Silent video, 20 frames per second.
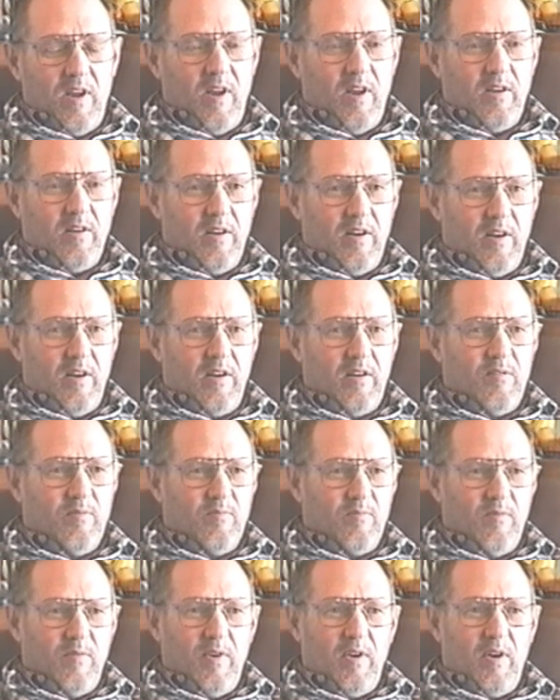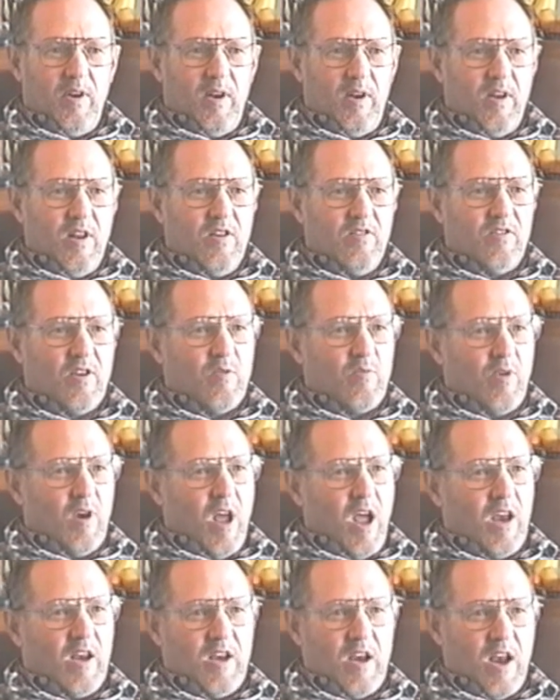And he said, when
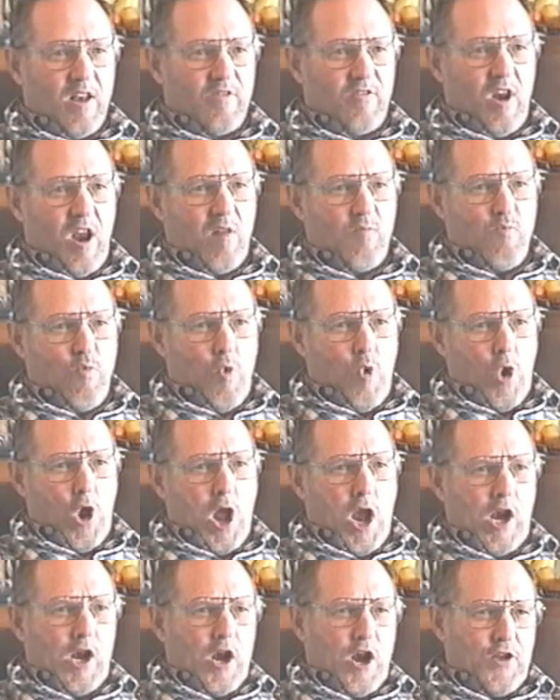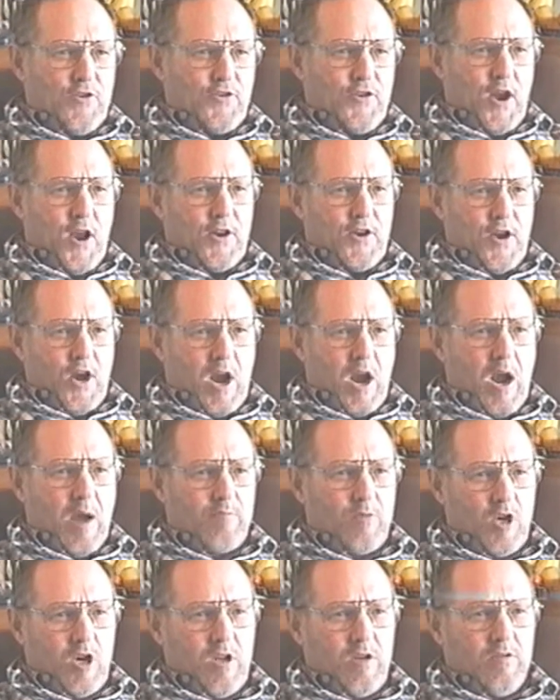I catch that guy,
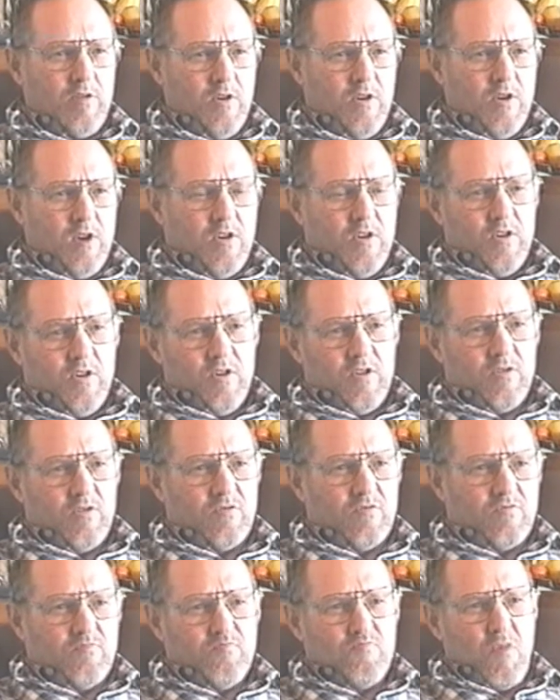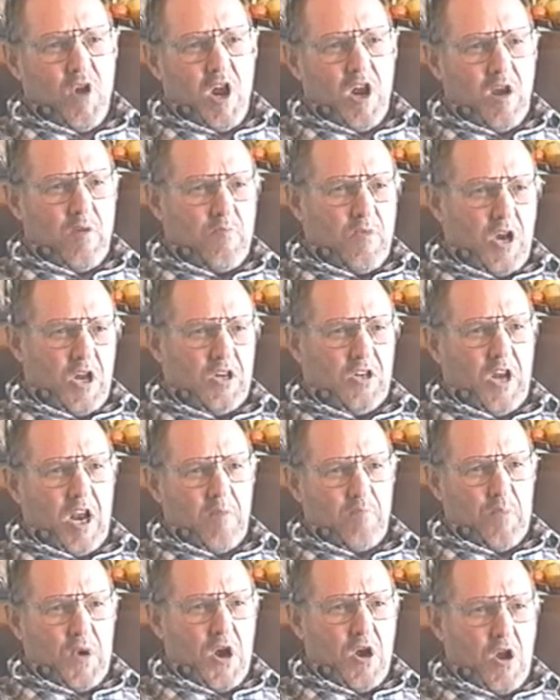I'm gonna make him lick
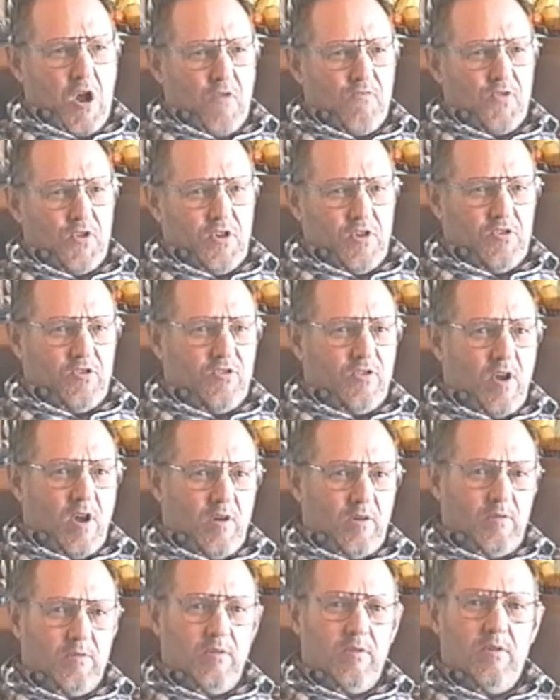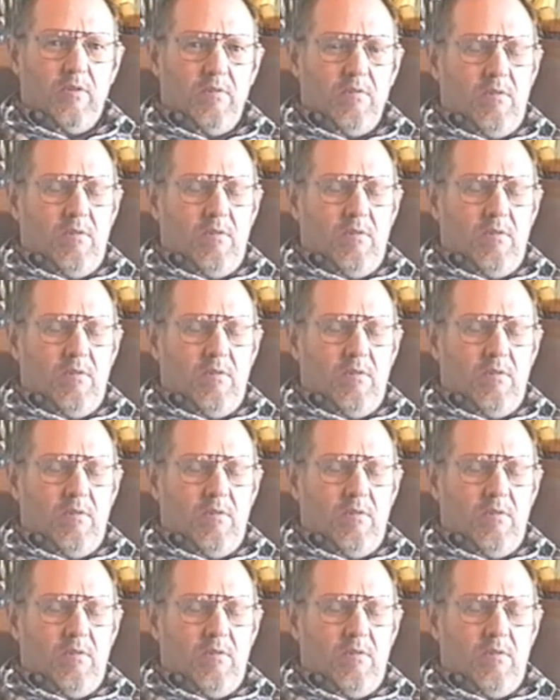that paint off with his tongue.